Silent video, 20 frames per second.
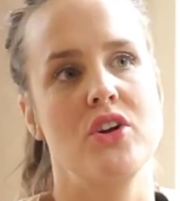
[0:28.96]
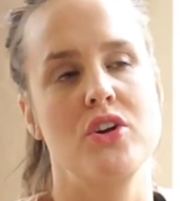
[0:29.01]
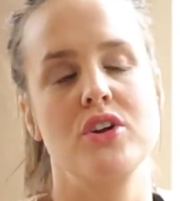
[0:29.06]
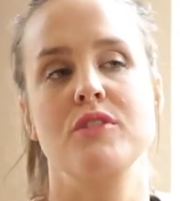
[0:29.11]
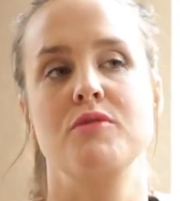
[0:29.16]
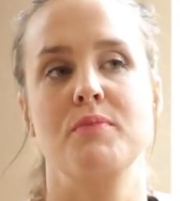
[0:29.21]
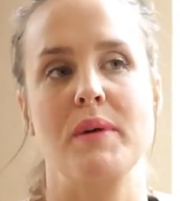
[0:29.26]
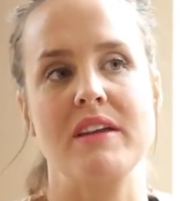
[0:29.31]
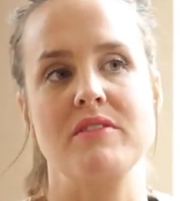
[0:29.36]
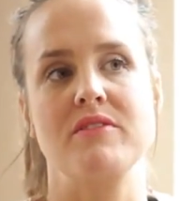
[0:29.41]
I know
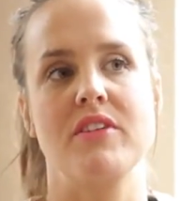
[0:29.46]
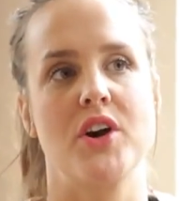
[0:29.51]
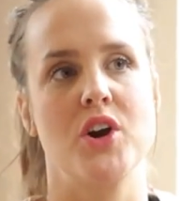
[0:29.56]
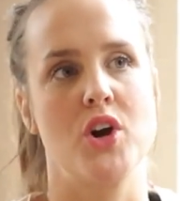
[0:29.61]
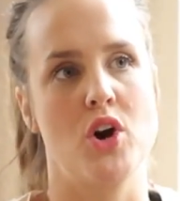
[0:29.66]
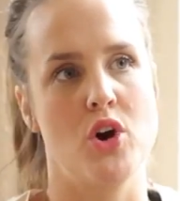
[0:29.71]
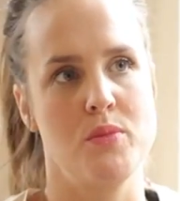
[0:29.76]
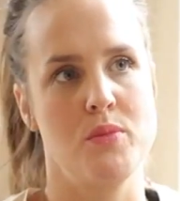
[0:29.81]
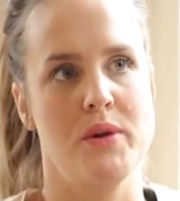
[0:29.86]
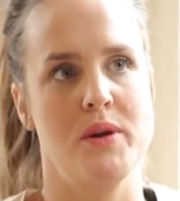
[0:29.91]
you've been
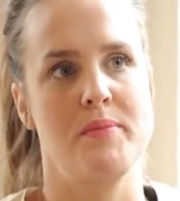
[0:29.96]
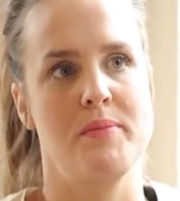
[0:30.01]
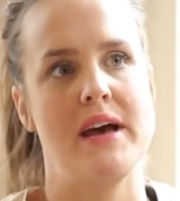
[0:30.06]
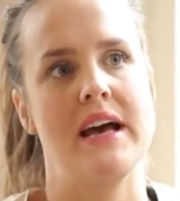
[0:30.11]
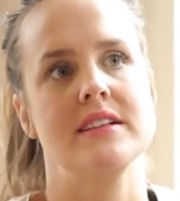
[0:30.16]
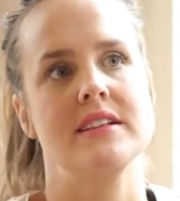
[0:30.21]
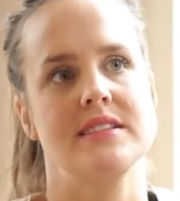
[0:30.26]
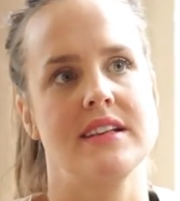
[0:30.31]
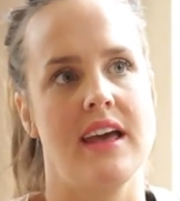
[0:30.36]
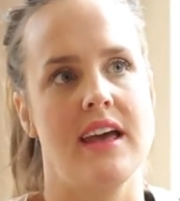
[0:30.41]
very open
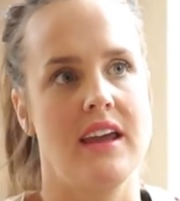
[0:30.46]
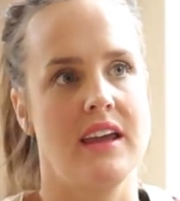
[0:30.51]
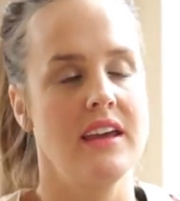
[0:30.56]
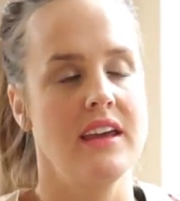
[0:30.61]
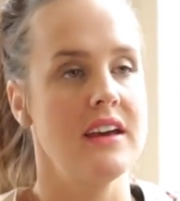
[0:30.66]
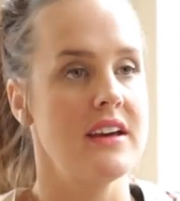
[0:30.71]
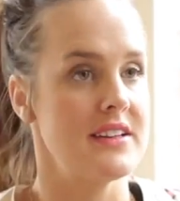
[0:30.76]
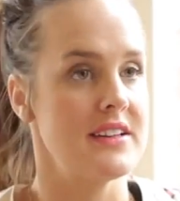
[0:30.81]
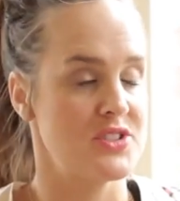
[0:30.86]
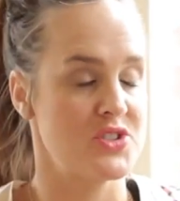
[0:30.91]
about
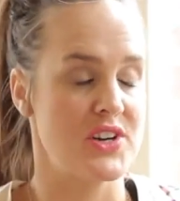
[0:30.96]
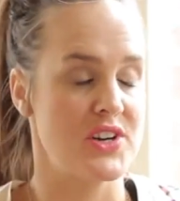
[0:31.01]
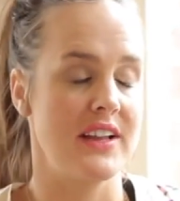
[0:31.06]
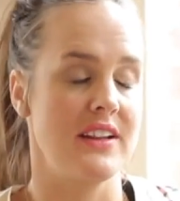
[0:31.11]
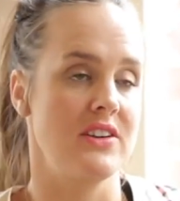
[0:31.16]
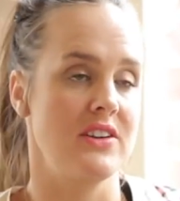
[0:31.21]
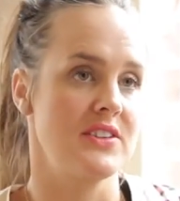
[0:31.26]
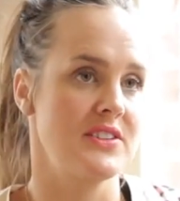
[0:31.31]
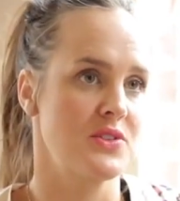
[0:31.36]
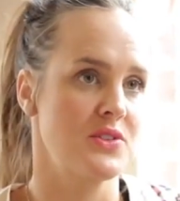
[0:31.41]
saying
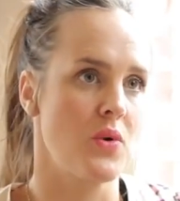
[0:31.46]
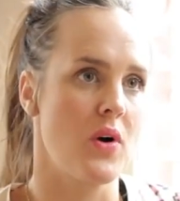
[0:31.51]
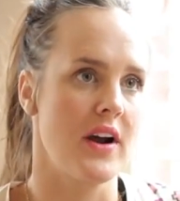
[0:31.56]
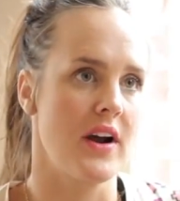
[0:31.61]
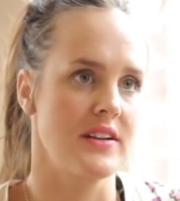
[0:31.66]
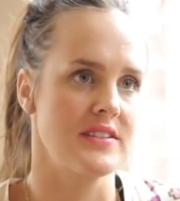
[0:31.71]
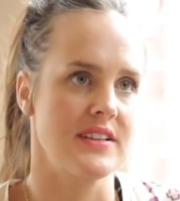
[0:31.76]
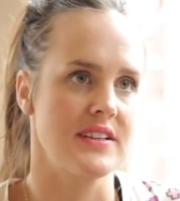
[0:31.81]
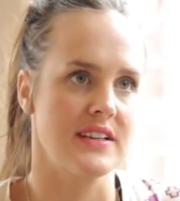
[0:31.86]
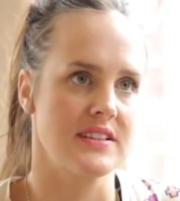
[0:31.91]
Australia is
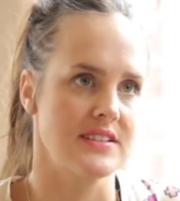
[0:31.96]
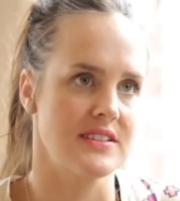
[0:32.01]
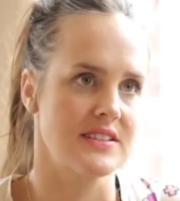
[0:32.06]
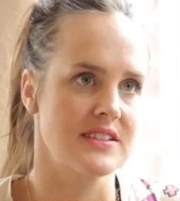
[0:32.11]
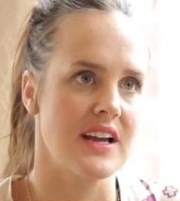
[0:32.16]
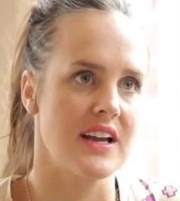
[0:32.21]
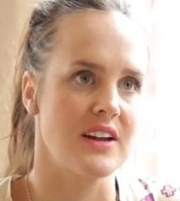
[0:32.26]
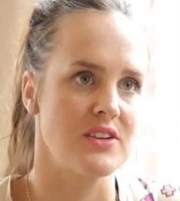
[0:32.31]
quite a sexist